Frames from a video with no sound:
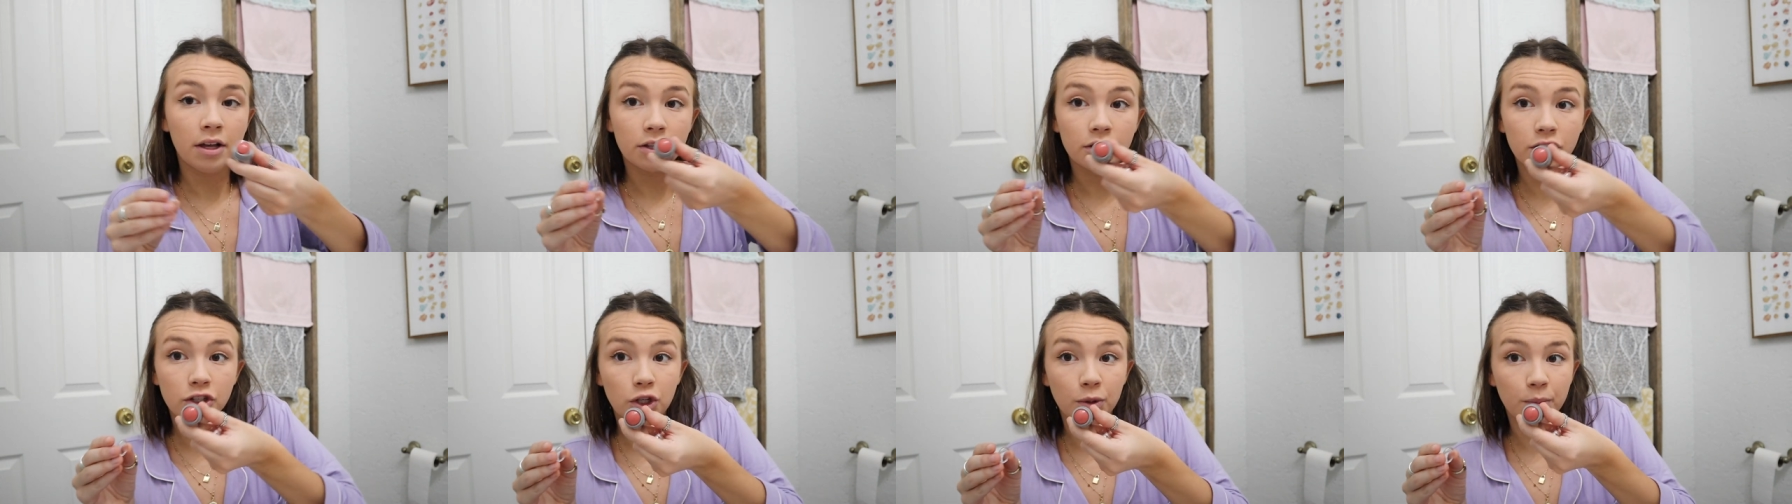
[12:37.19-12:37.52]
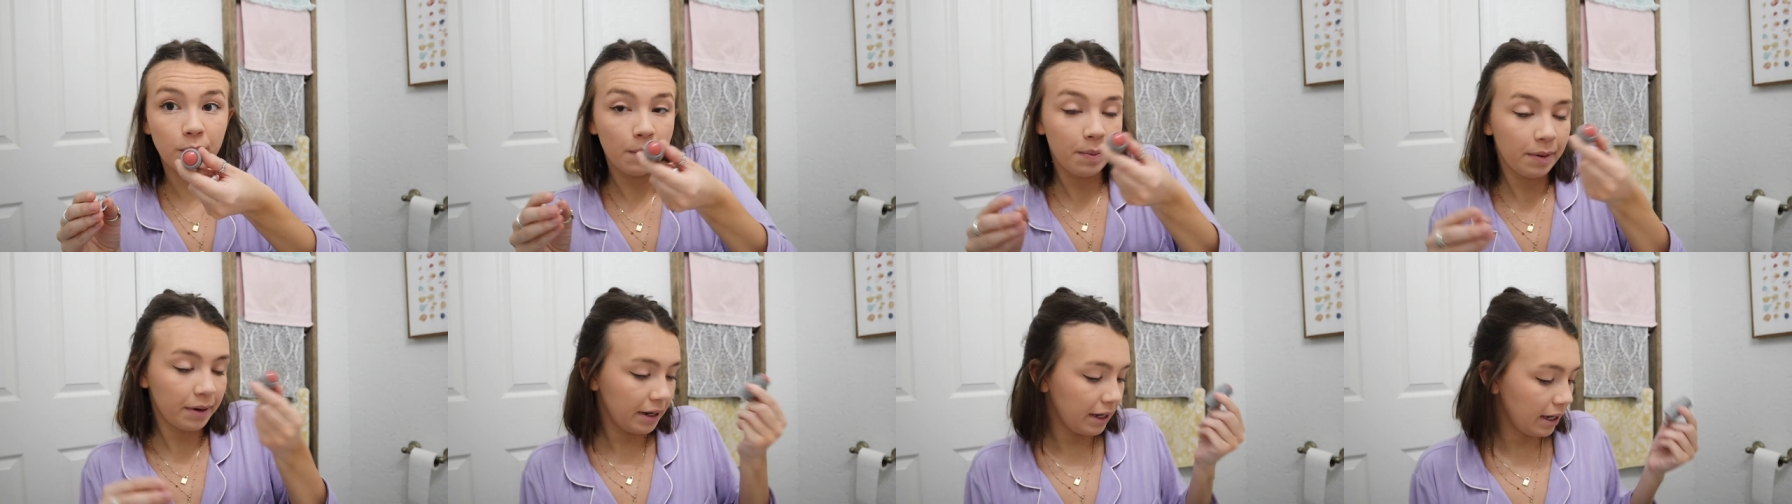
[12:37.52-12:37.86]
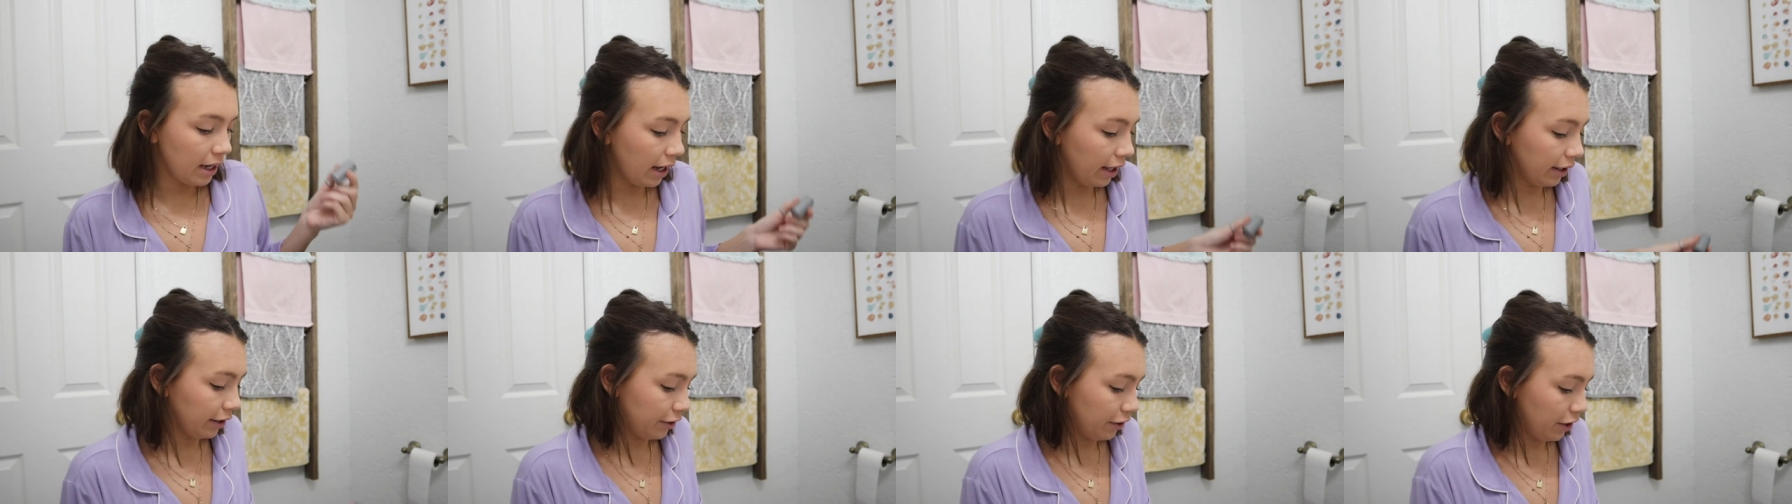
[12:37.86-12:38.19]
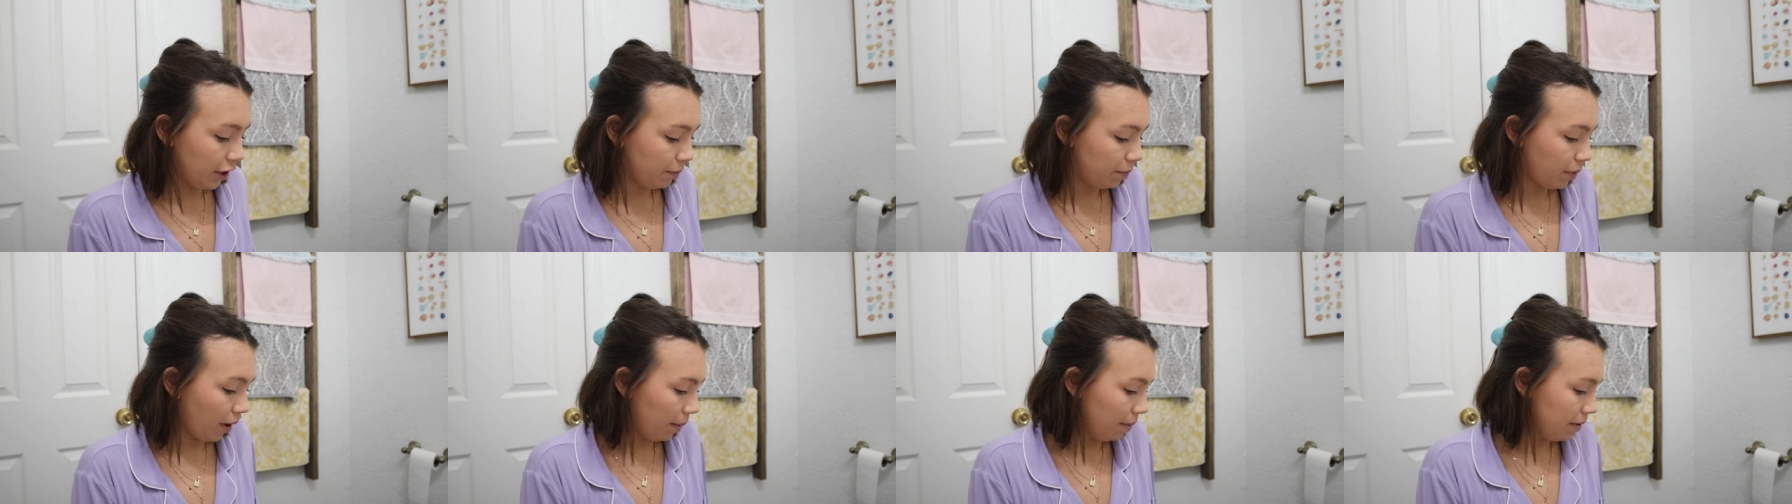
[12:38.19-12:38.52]
Super pretty color. You
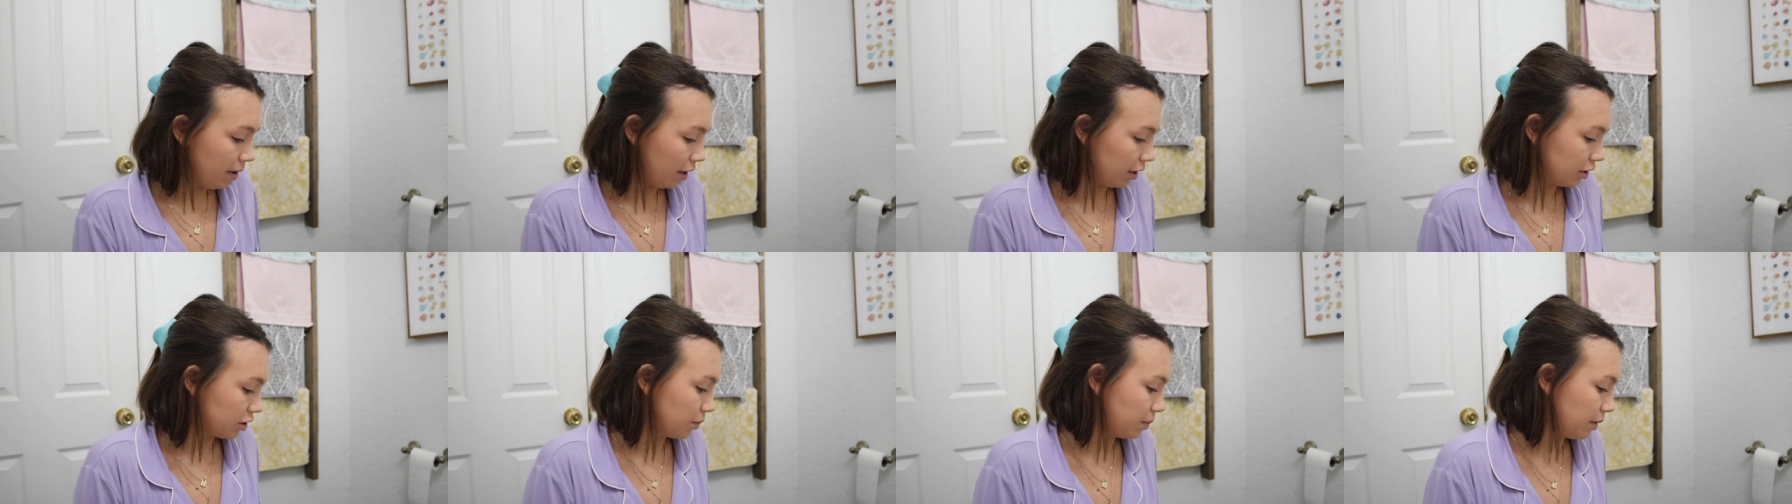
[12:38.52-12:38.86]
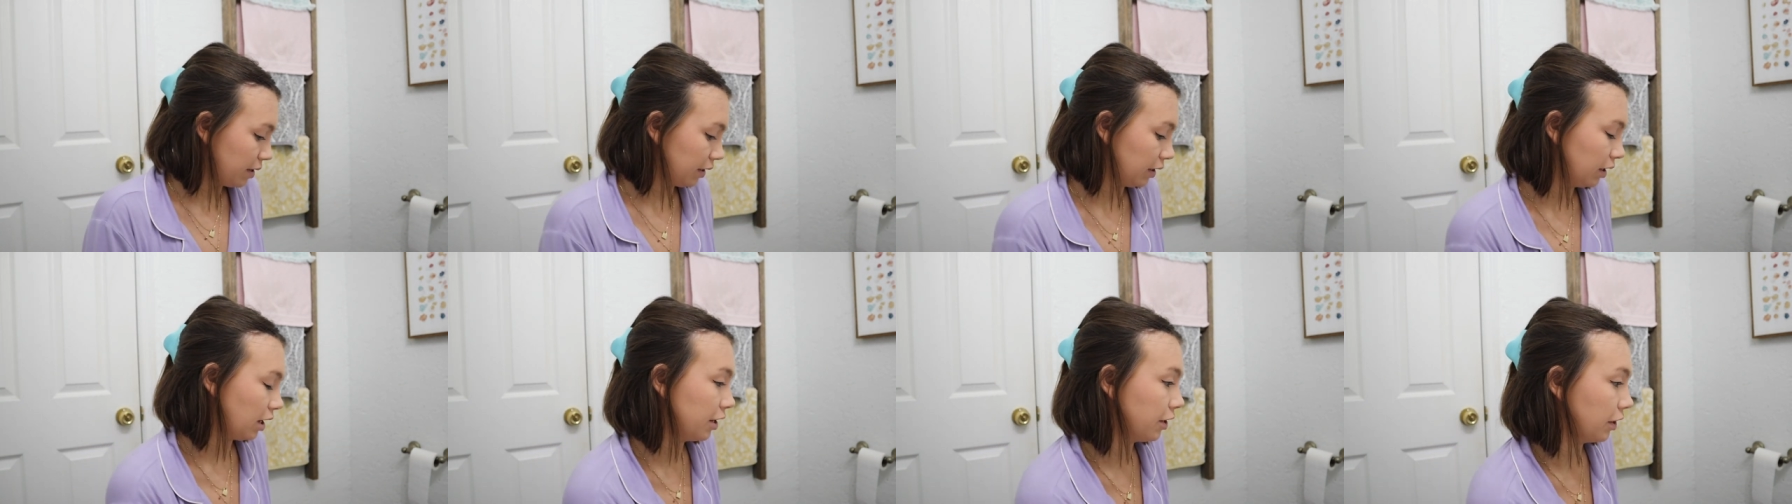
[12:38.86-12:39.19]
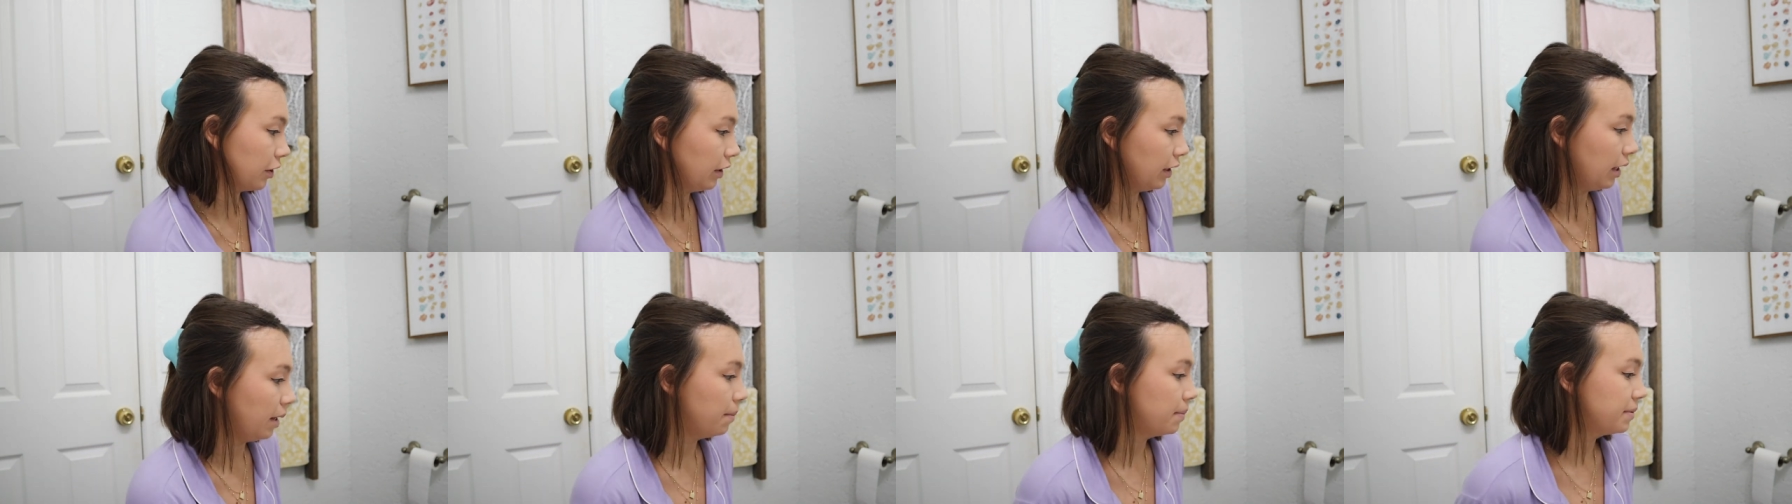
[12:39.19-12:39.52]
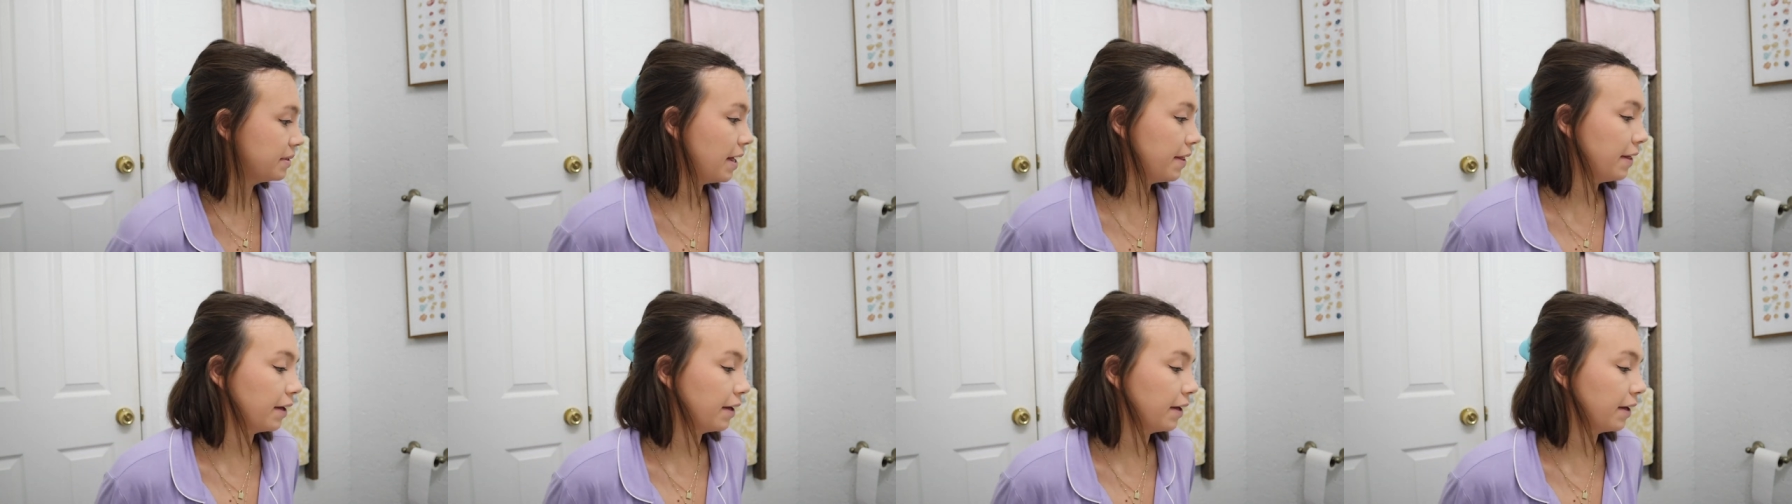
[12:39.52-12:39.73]
could probably also put a little on your lips.